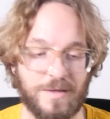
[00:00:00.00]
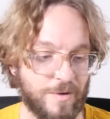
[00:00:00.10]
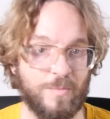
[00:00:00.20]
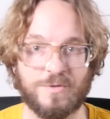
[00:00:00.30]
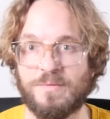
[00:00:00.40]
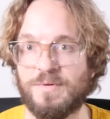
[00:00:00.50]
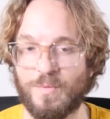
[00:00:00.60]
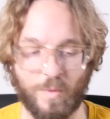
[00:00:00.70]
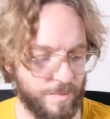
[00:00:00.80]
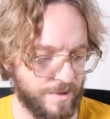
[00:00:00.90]
almost
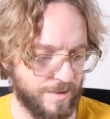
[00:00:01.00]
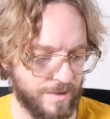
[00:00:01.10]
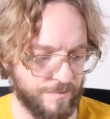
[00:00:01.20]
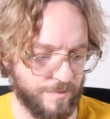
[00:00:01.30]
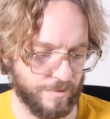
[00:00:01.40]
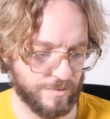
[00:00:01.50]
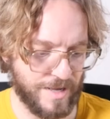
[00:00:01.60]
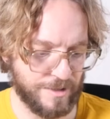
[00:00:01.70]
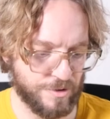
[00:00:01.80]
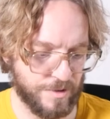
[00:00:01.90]
everything will be in focus.
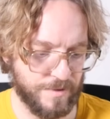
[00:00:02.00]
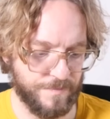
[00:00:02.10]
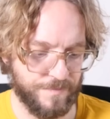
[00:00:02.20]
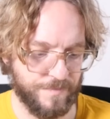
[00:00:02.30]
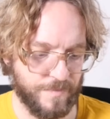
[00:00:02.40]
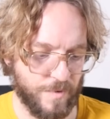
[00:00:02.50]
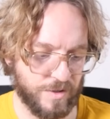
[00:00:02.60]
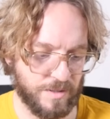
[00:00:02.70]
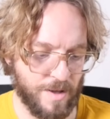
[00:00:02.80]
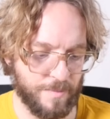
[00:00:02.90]
Actually,
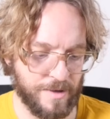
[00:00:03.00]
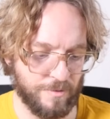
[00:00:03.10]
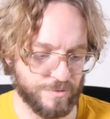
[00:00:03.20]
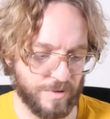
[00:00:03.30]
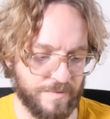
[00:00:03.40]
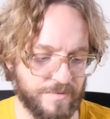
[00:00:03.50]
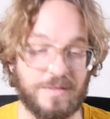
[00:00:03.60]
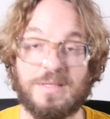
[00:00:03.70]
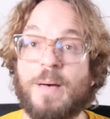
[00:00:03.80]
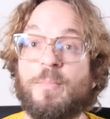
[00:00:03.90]
on the map I also have the
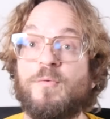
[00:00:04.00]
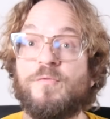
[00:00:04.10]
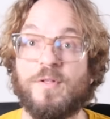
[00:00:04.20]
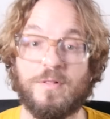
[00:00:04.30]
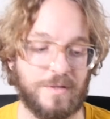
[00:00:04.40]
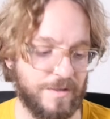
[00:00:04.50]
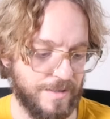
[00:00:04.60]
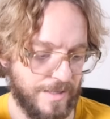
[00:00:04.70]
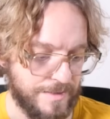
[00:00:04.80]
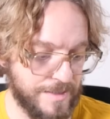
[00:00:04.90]
depth of field
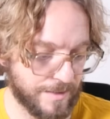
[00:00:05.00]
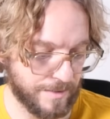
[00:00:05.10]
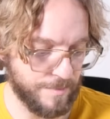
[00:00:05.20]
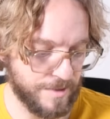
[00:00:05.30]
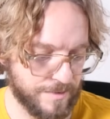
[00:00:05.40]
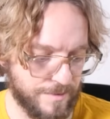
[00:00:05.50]
near limit,